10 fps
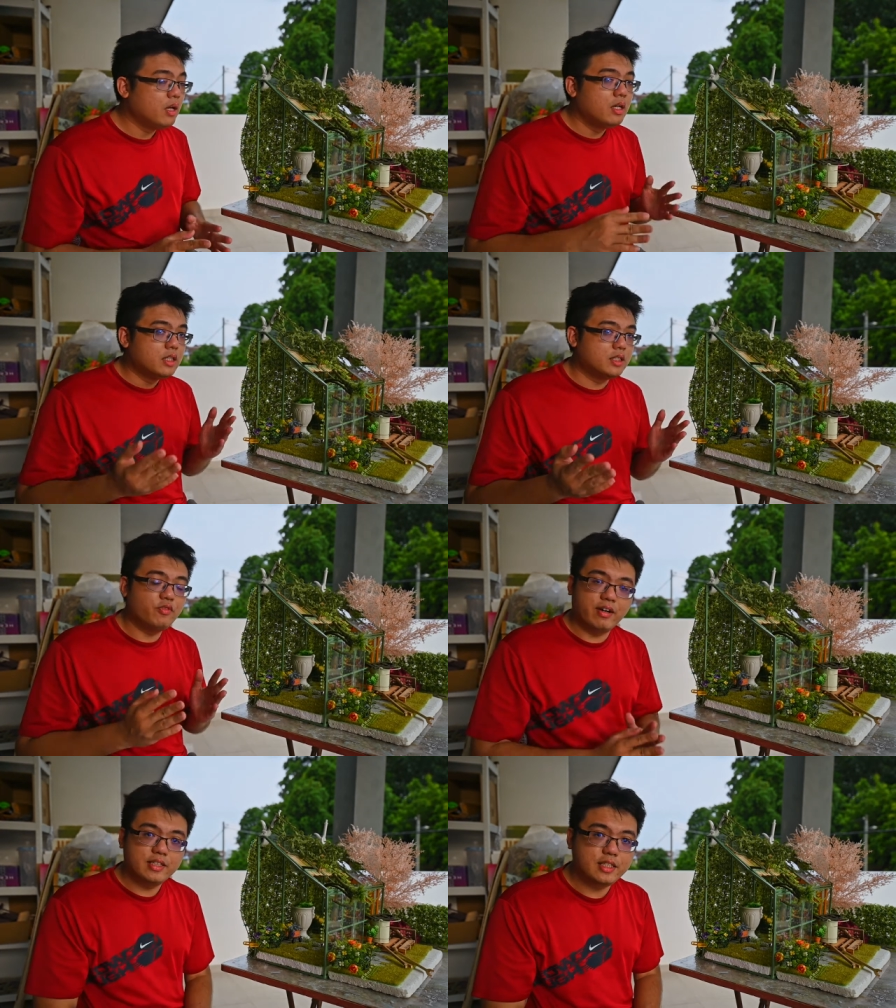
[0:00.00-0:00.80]
It's
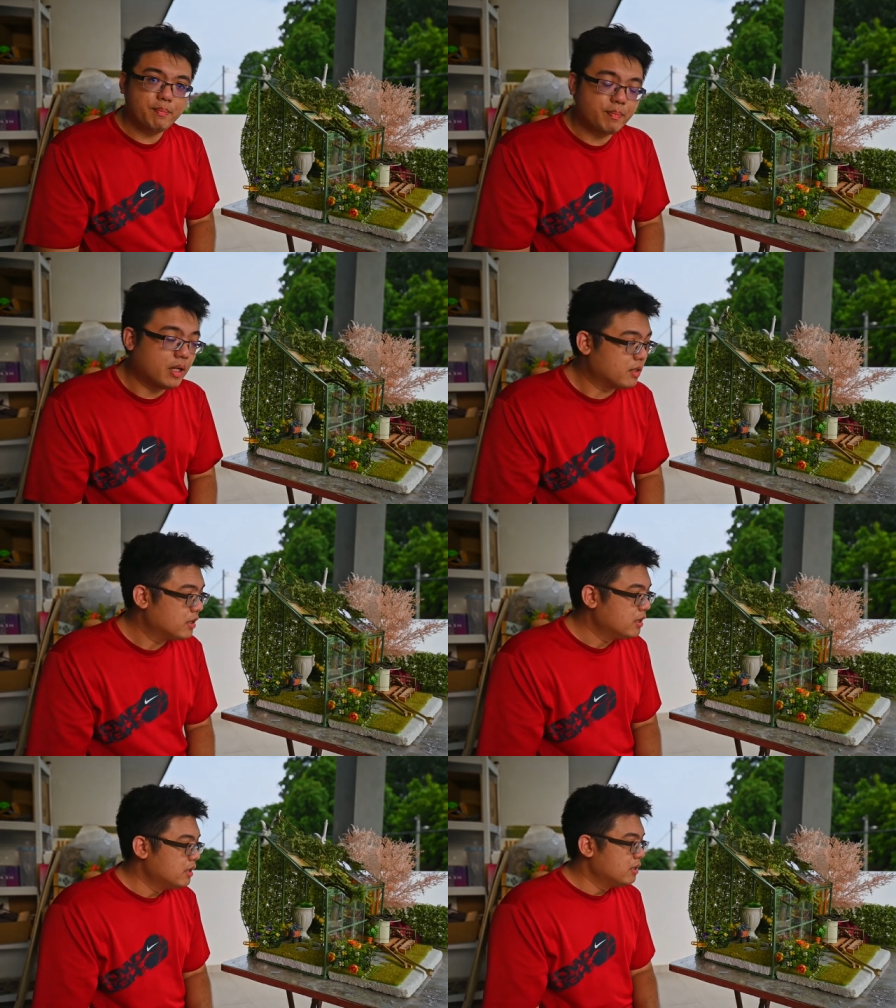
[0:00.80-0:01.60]
very simple.
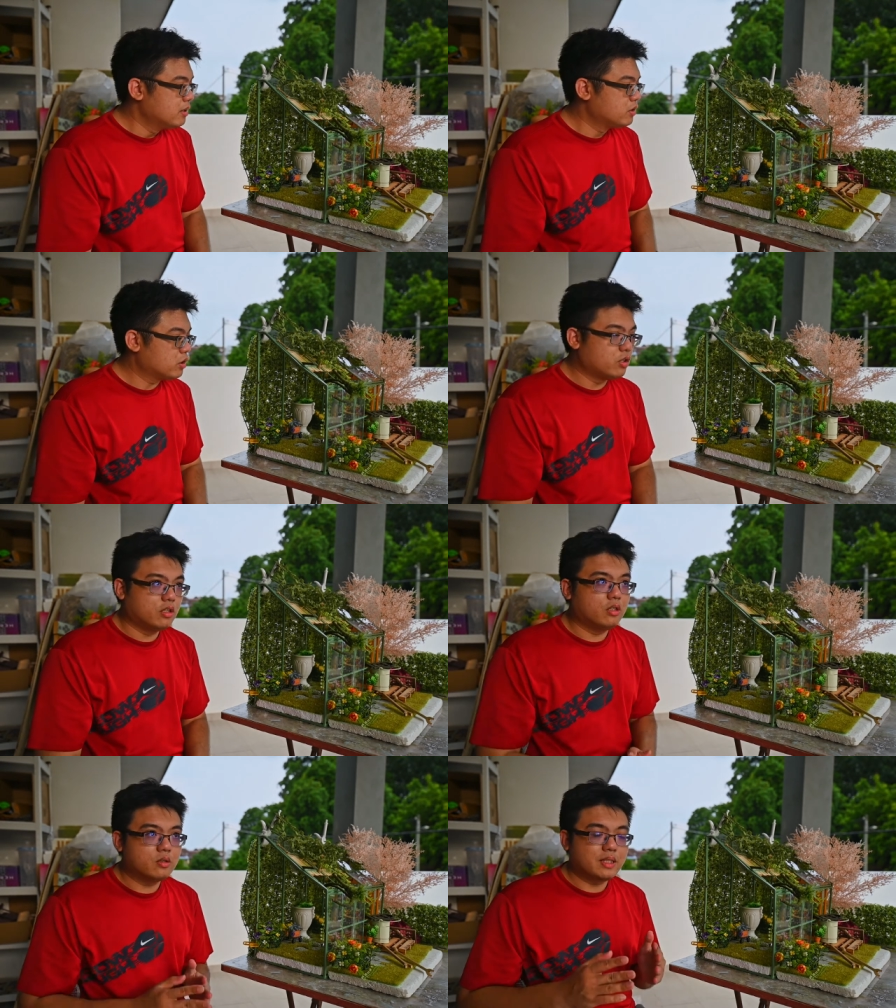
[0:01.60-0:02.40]

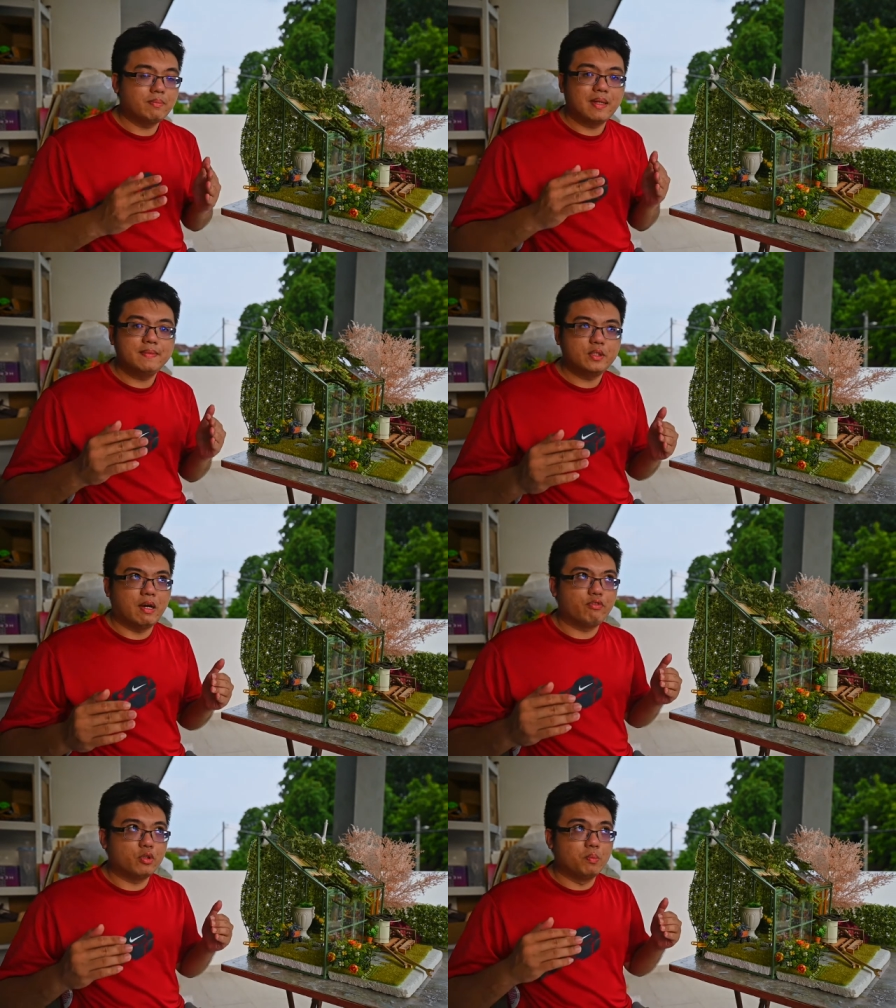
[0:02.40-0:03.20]
So sometimes you
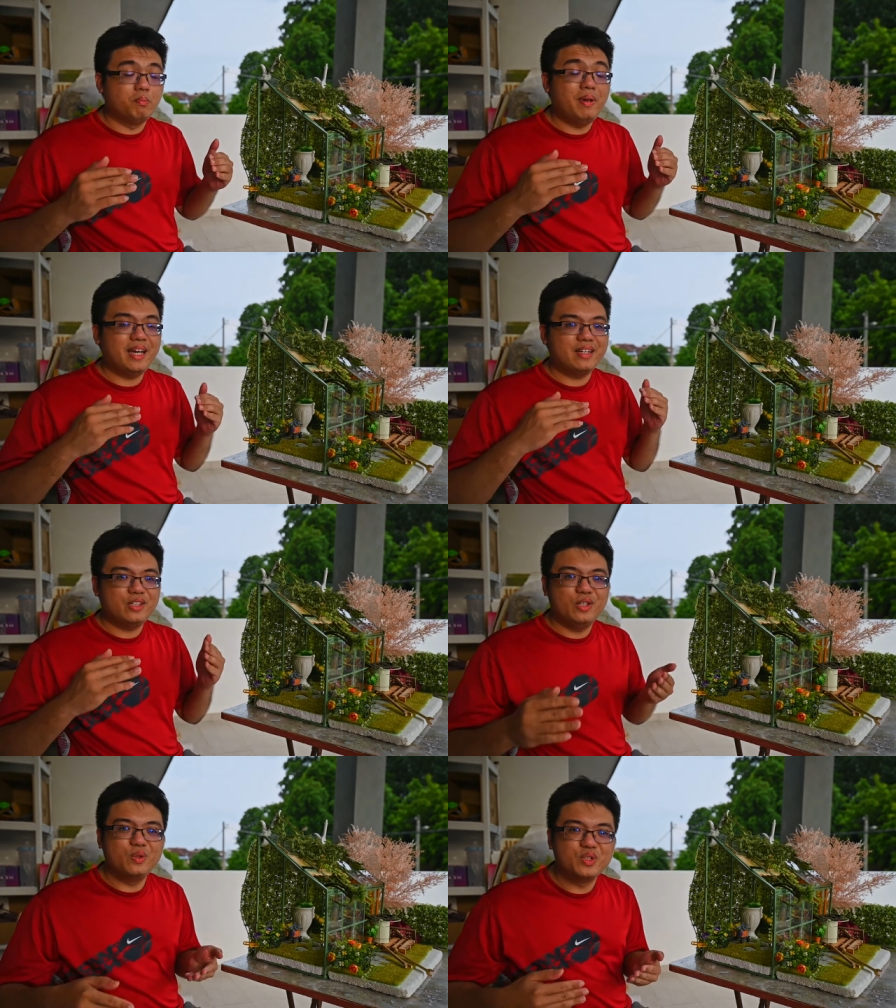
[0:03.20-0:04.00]
have to make
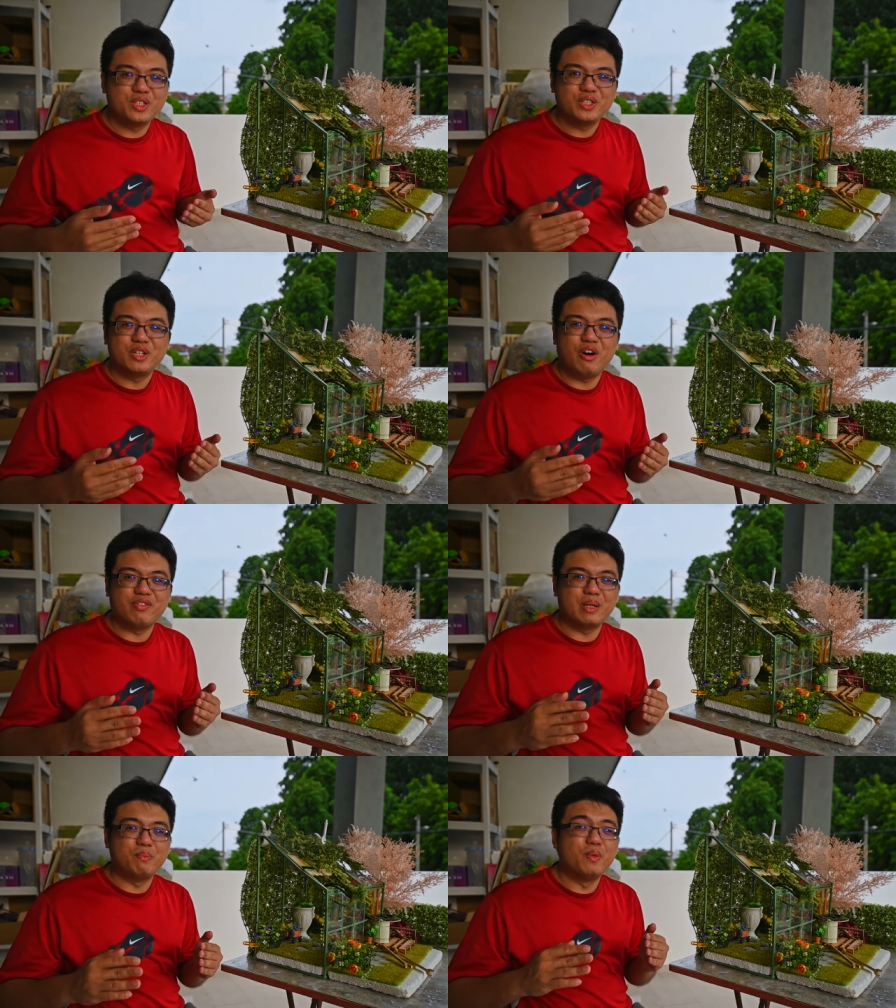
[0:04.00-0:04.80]
use of
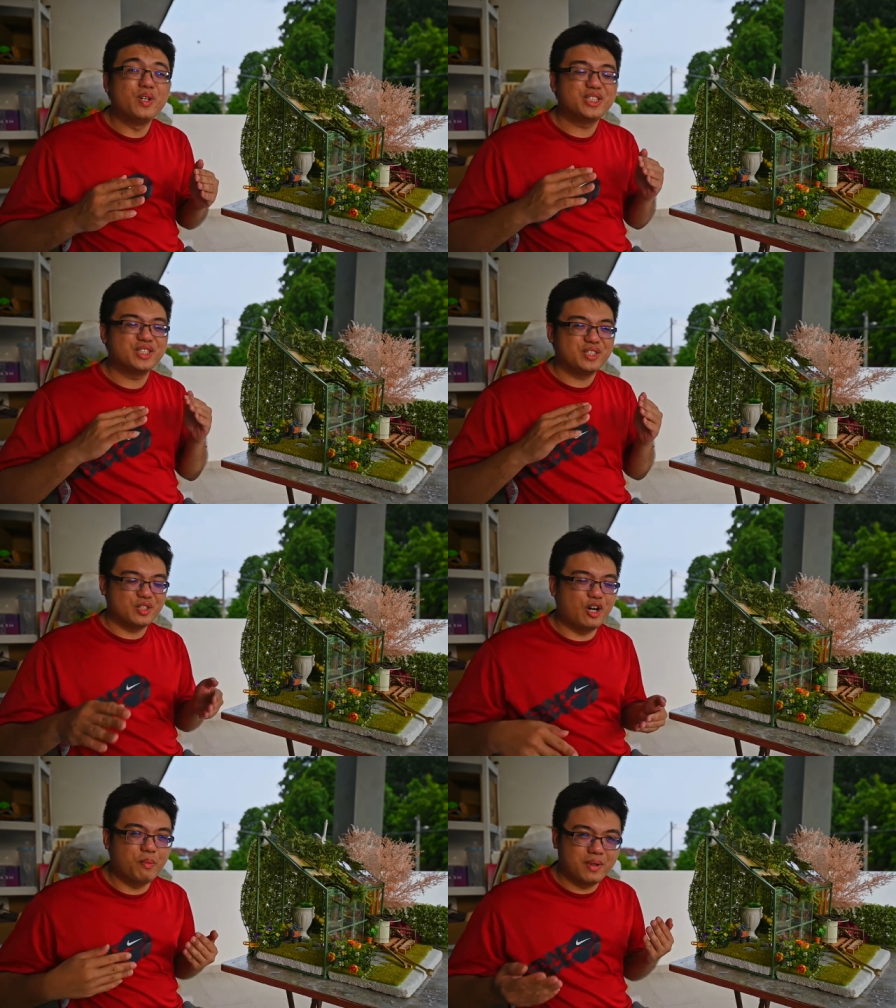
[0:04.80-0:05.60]
the most
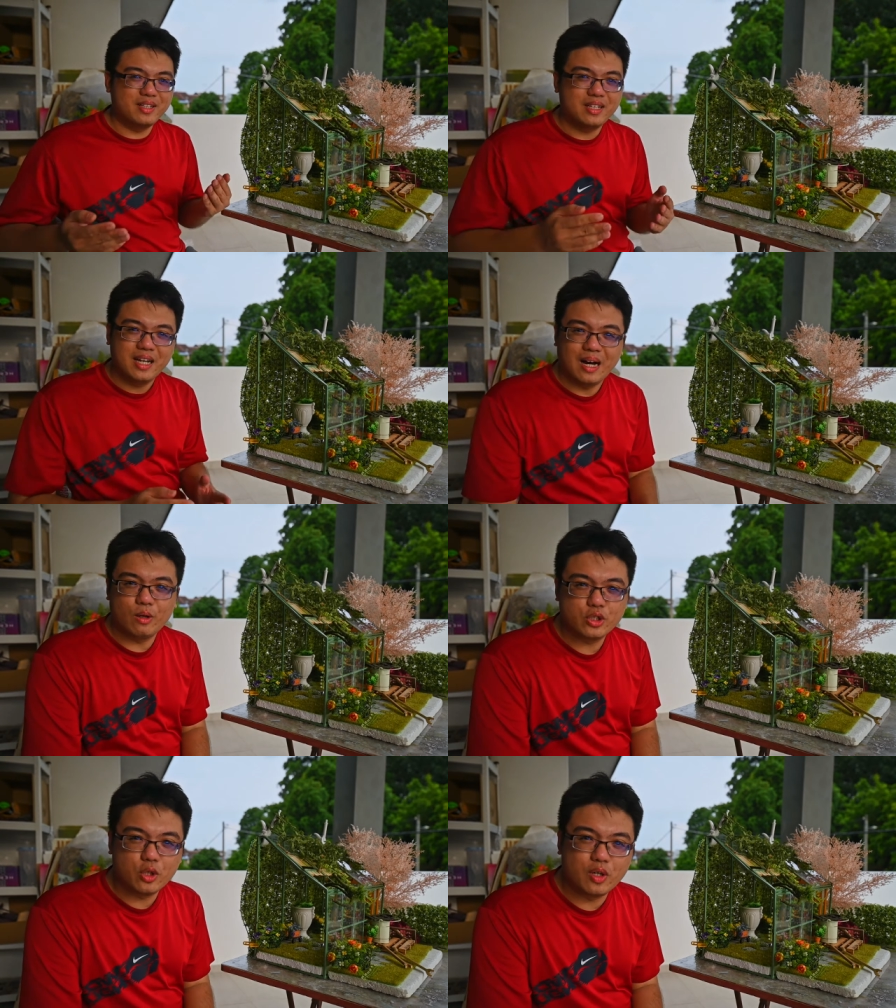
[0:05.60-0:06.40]
common
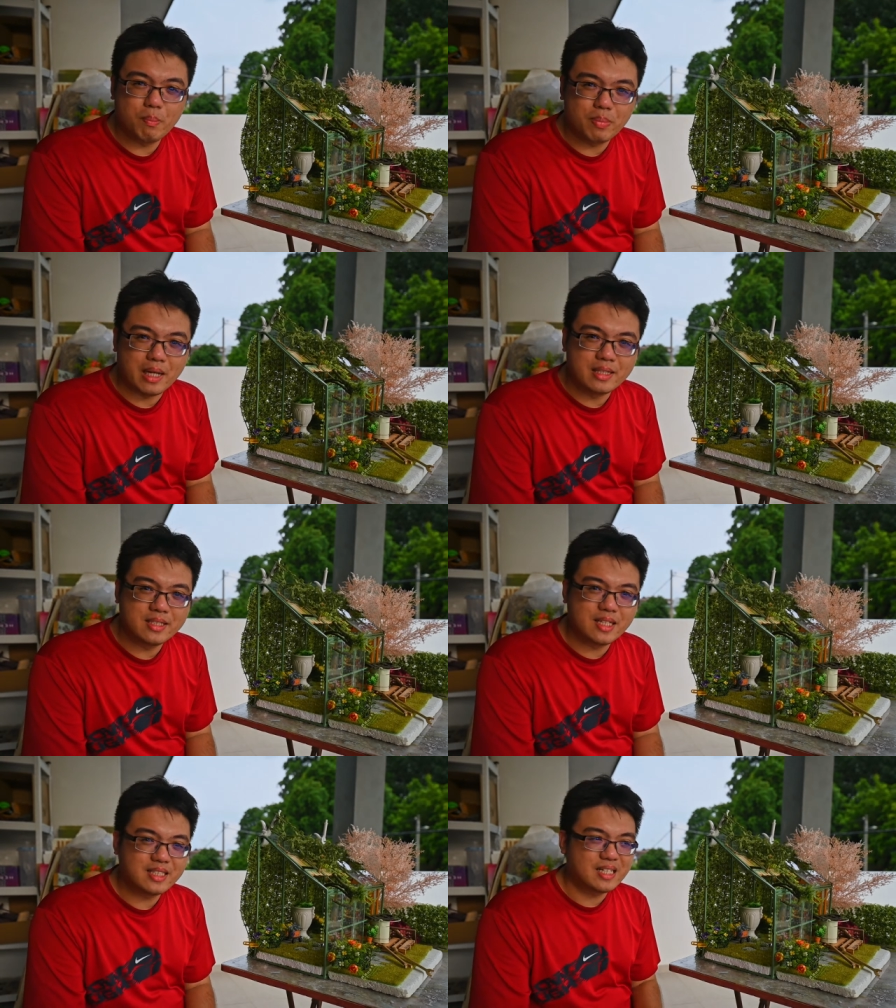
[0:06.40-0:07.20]
household
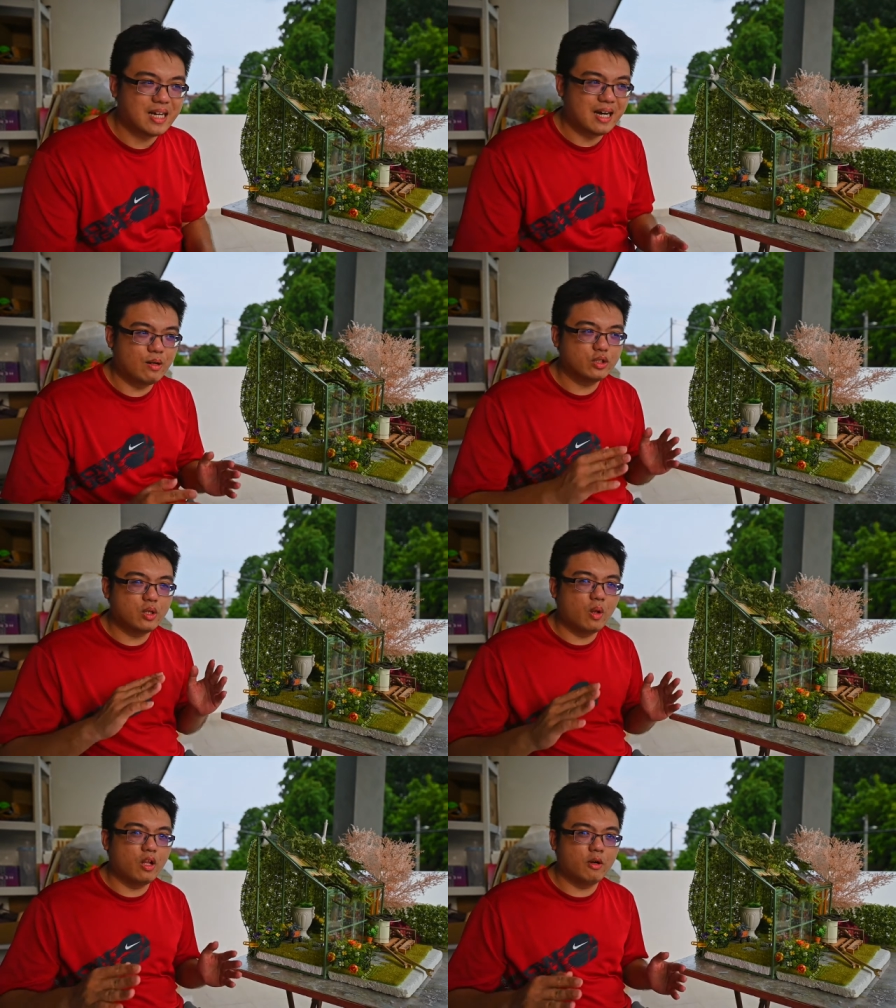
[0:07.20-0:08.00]
appliances,
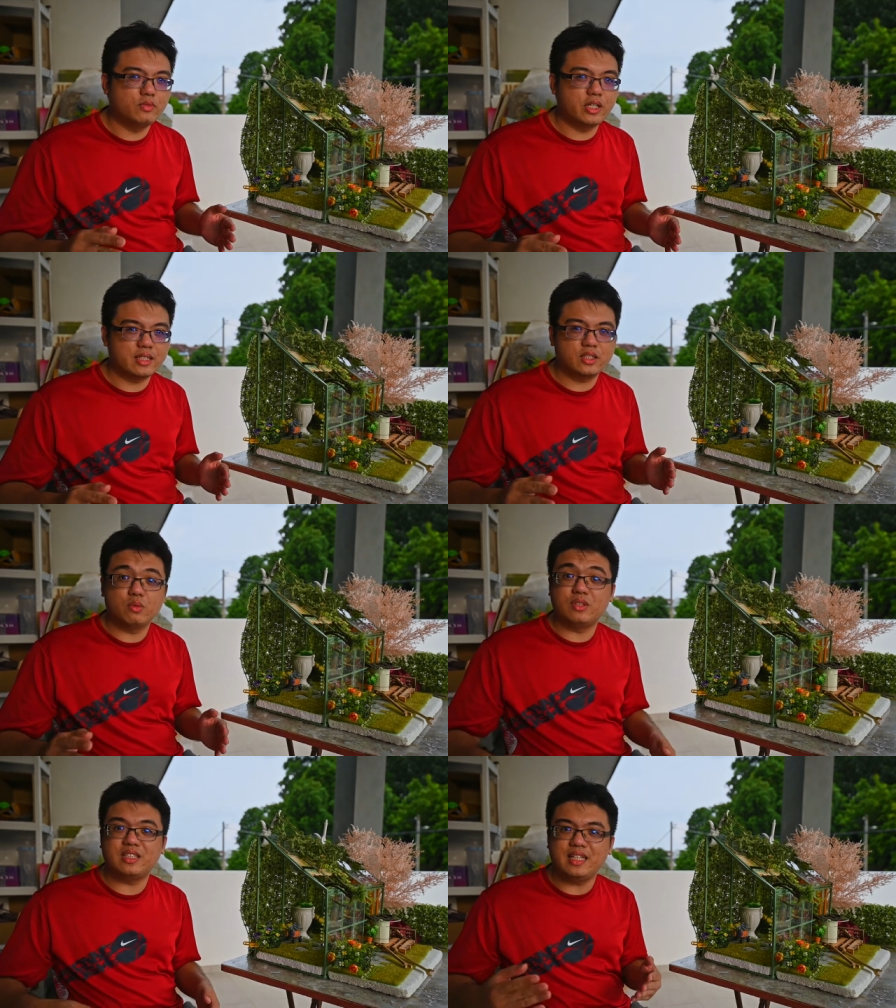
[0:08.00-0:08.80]
household objects you
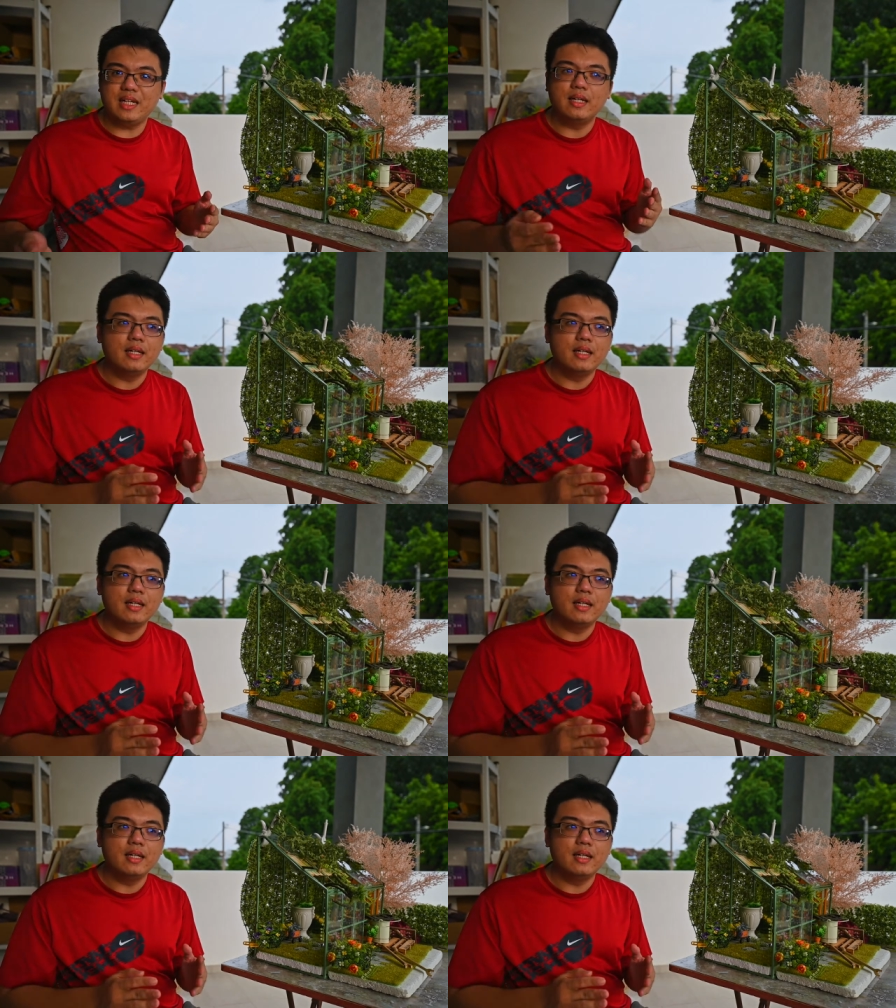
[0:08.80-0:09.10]
see.